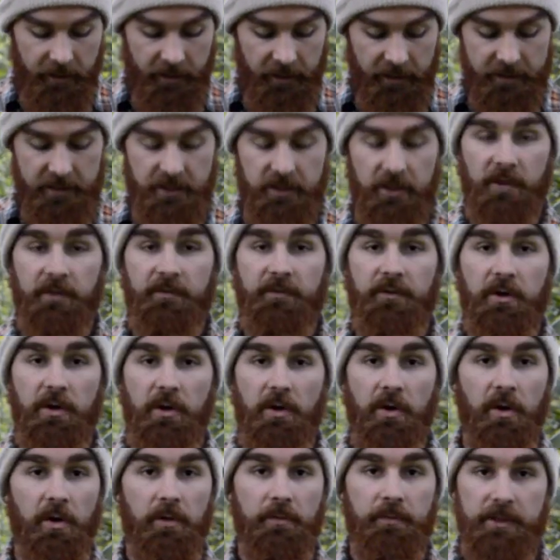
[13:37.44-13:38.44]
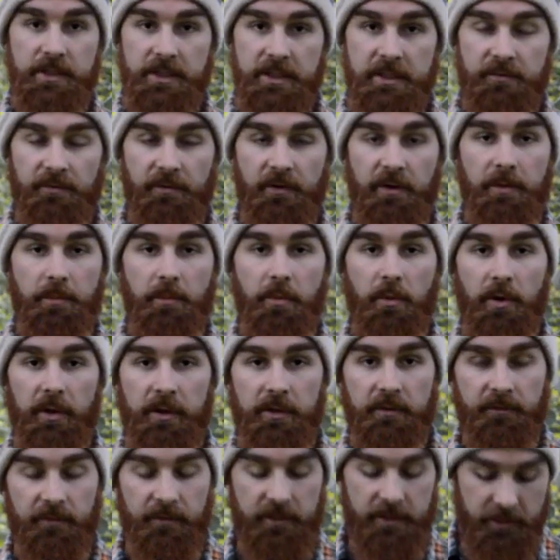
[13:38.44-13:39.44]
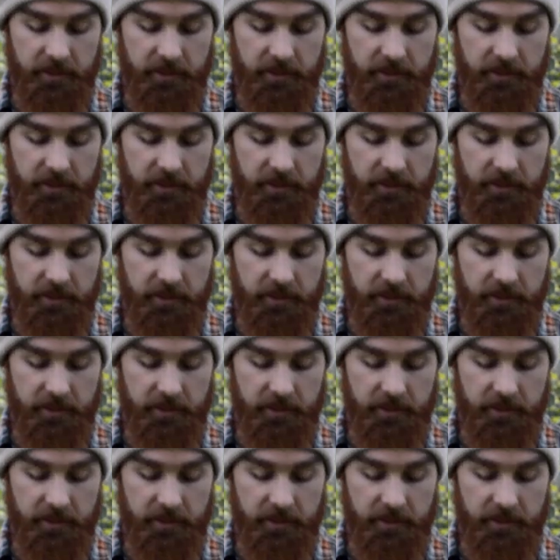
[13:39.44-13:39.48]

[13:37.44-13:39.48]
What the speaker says: is not very long, which is very important for